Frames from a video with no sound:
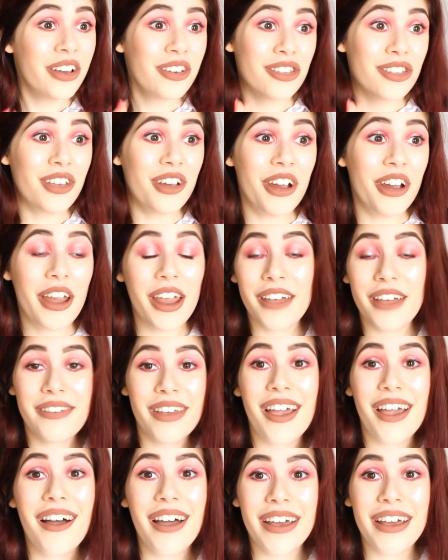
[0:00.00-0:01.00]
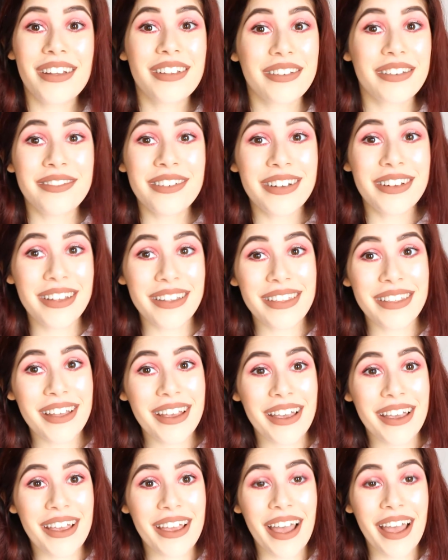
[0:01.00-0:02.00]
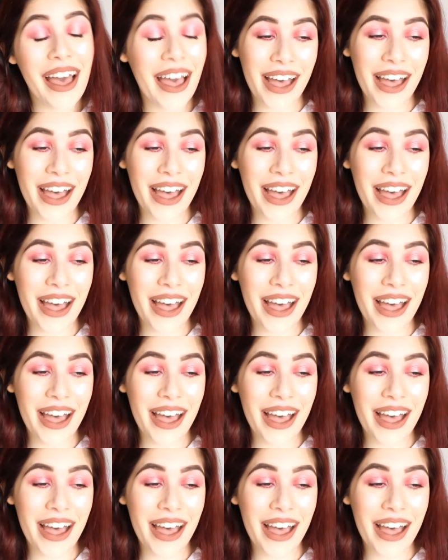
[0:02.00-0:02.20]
So if you guys want to see